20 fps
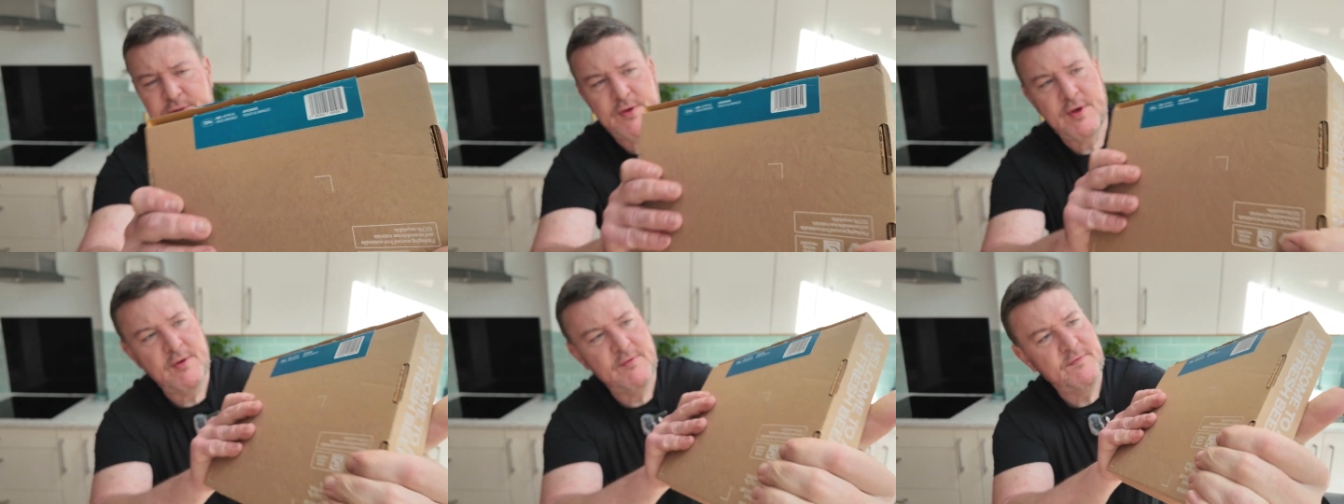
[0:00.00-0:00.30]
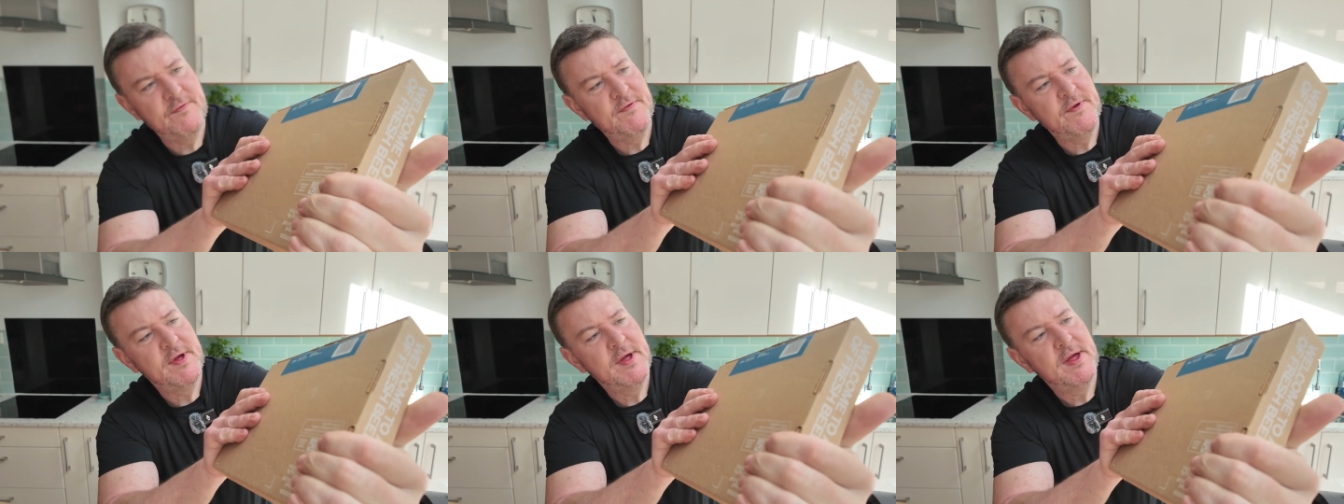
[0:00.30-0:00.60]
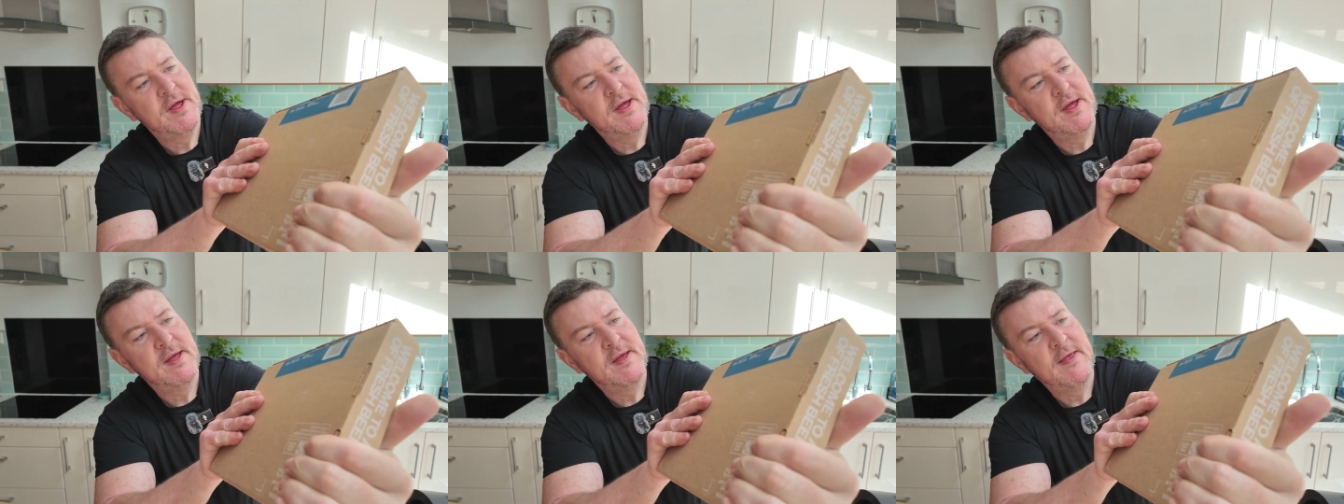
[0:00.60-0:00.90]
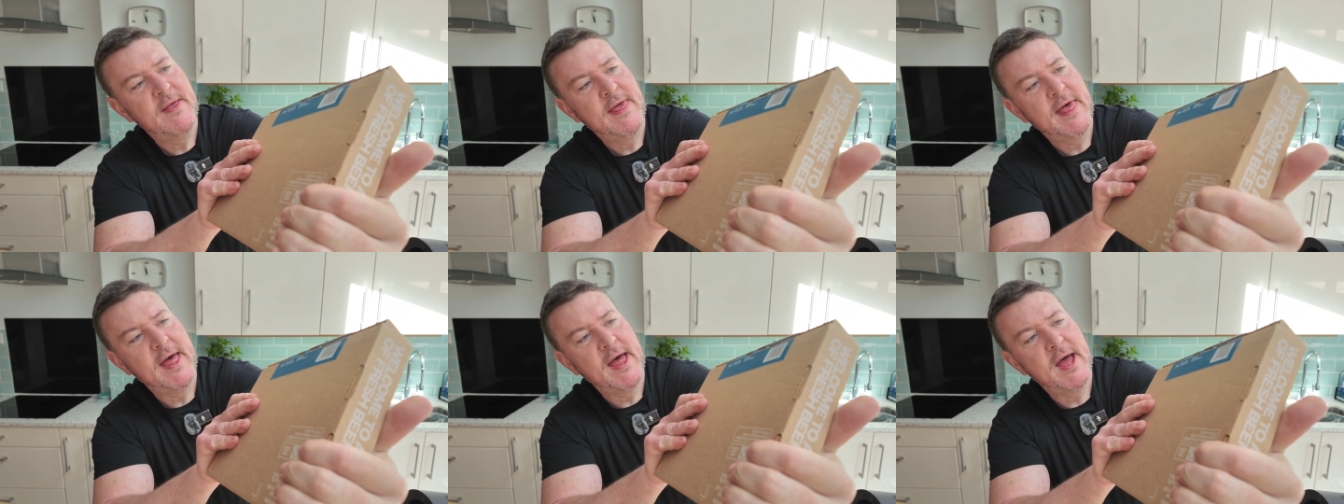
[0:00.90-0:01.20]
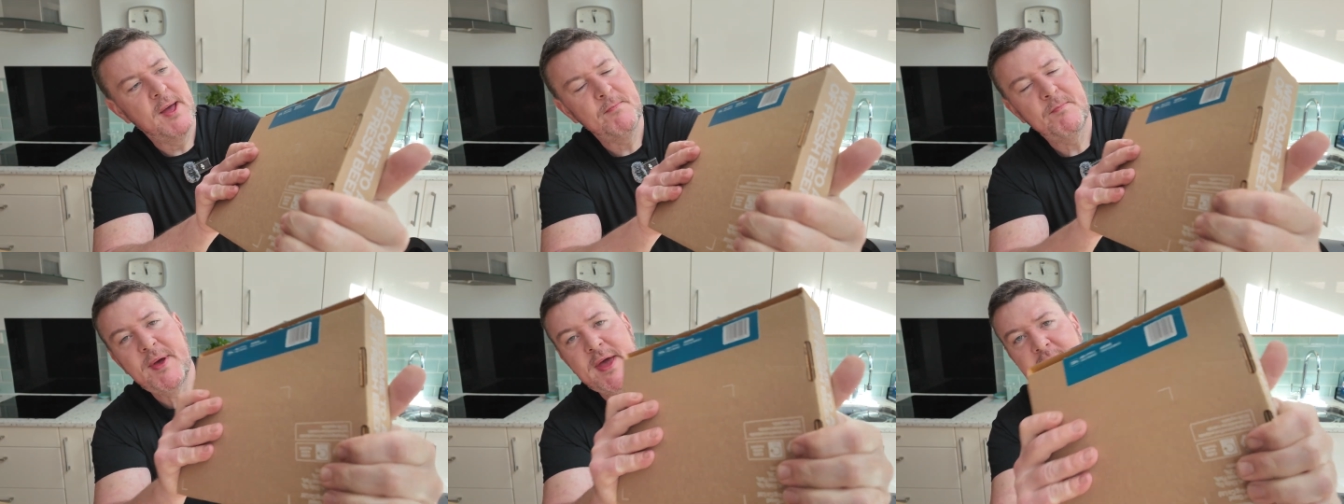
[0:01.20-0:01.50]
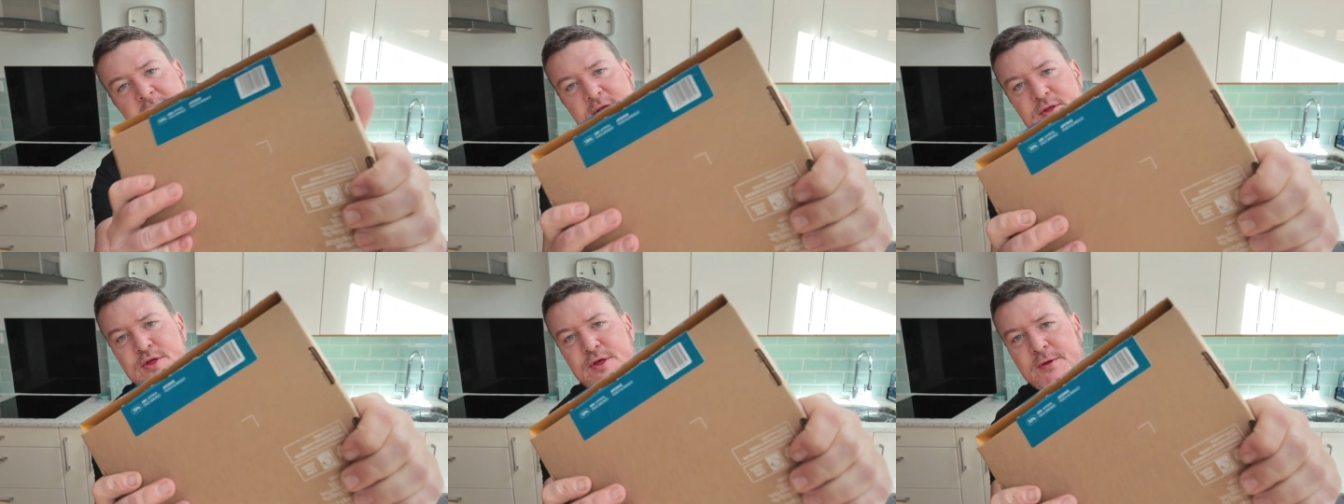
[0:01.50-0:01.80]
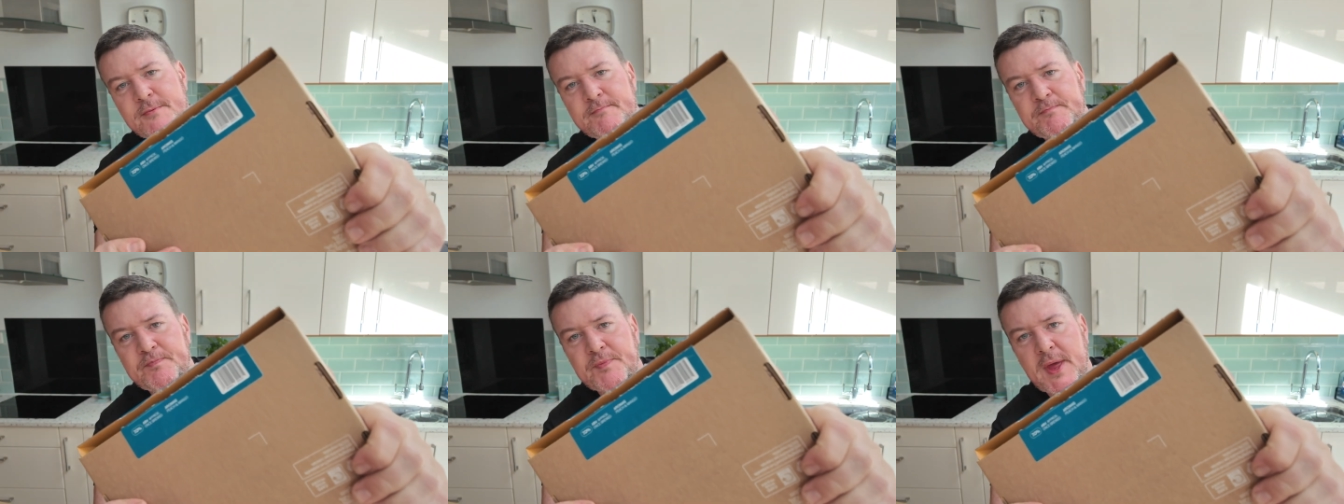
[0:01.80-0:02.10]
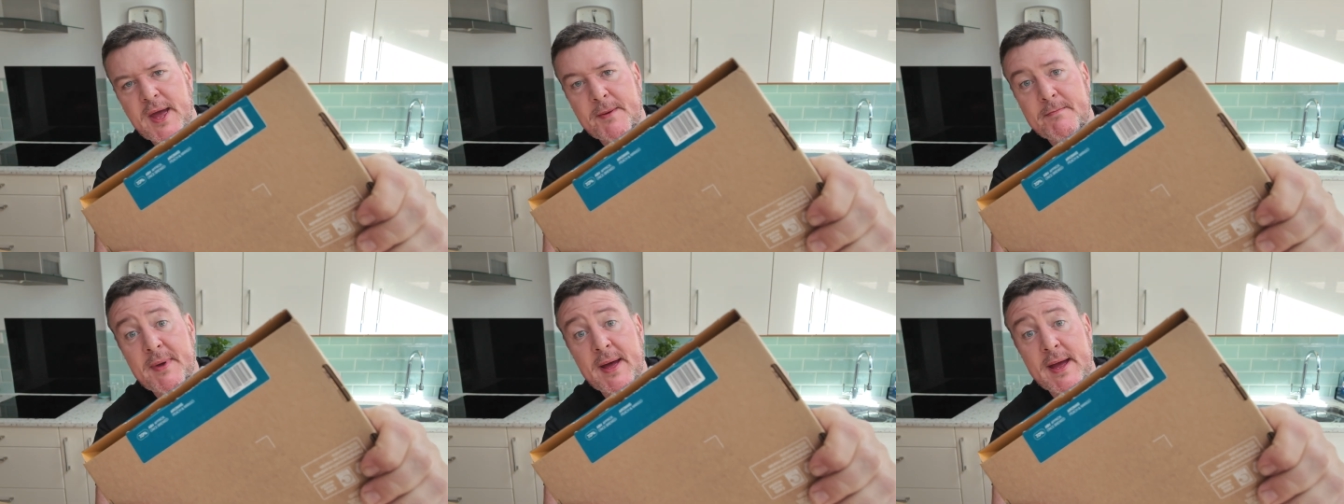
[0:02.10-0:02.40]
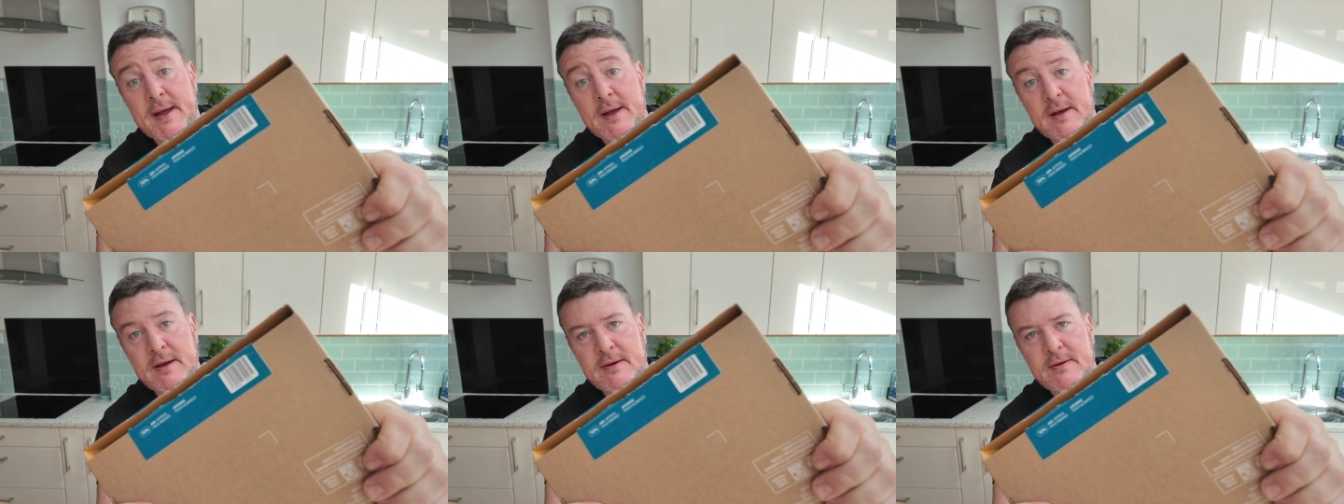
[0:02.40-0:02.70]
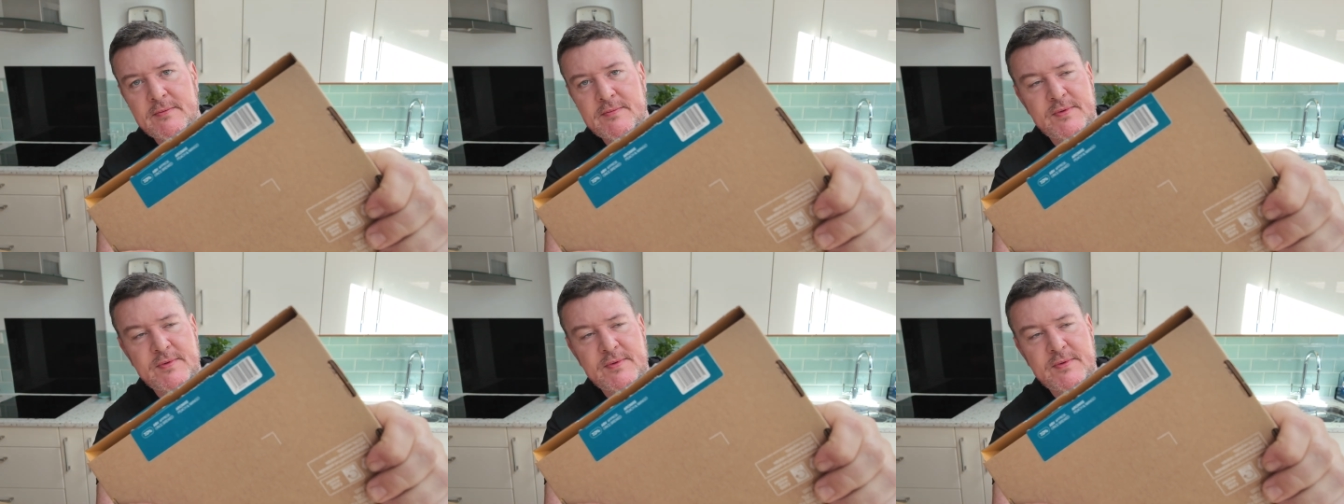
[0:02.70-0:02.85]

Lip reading: of peach and mango.